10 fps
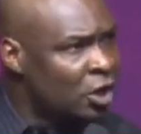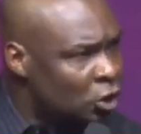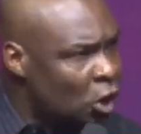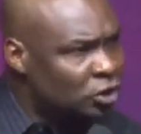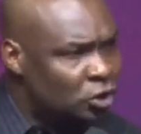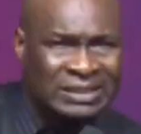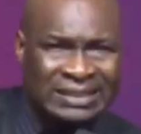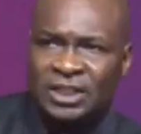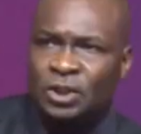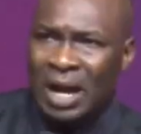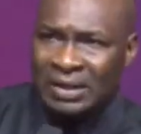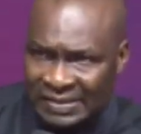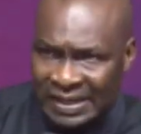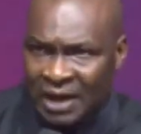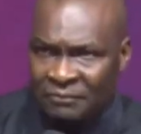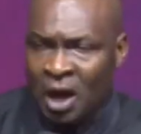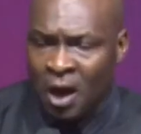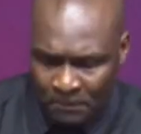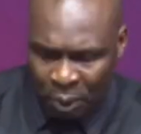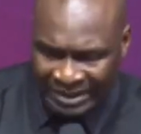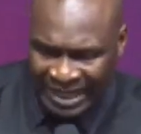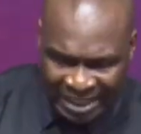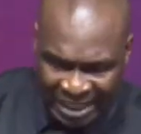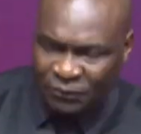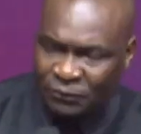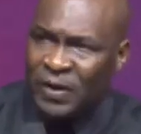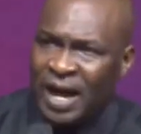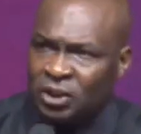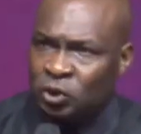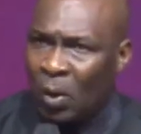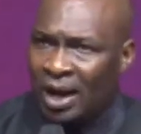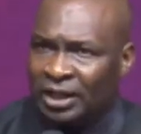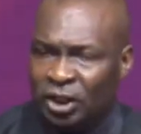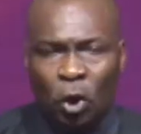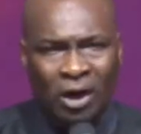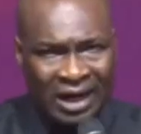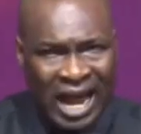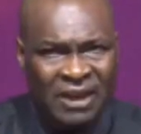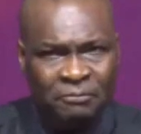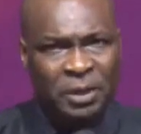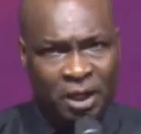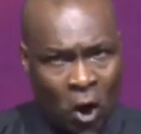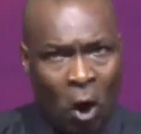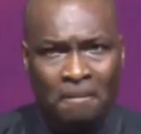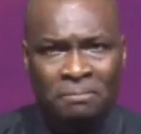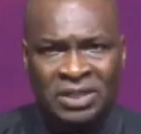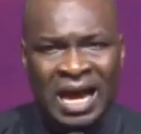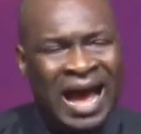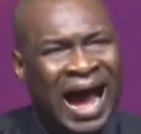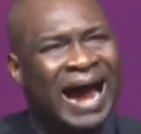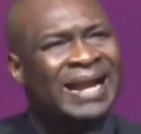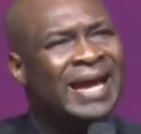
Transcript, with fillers: Not just that you are saved, but that eventually your life becomes an